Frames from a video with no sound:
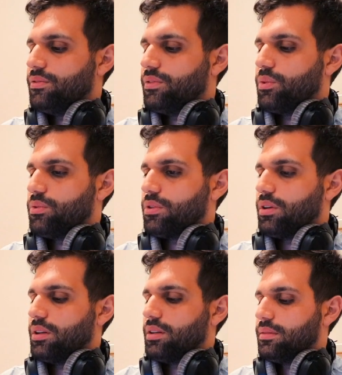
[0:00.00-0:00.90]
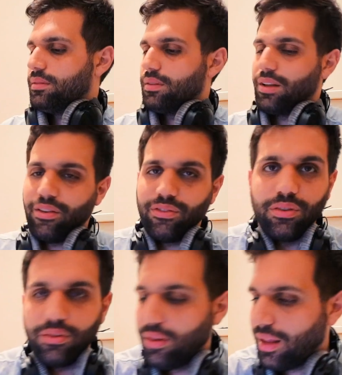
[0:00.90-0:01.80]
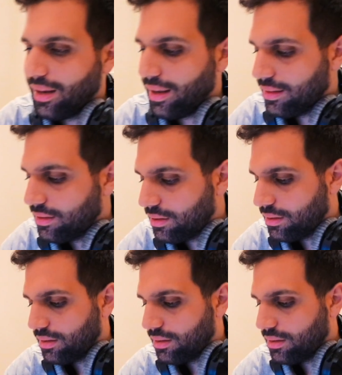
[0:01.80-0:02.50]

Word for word: Phone call. Have to do that later.